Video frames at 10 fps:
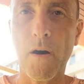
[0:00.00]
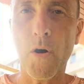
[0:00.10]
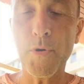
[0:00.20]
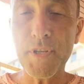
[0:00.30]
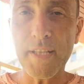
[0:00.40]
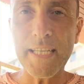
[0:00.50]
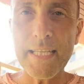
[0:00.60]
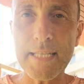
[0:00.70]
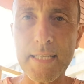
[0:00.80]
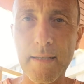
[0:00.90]
Under
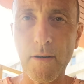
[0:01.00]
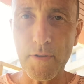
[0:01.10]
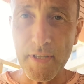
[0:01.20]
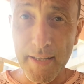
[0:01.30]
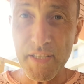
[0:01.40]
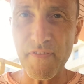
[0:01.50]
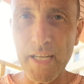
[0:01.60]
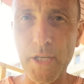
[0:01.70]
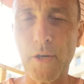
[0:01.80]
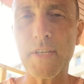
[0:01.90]
these, under this
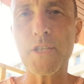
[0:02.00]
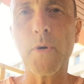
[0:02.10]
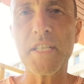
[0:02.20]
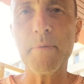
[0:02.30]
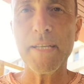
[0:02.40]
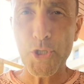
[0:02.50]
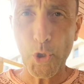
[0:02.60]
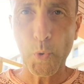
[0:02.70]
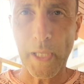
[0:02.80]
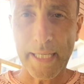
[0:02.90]
video, there's going to be
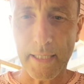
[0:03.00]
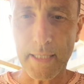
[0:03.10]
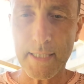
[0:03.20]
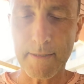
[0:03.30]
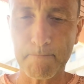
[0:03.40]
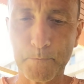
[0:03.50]
two links.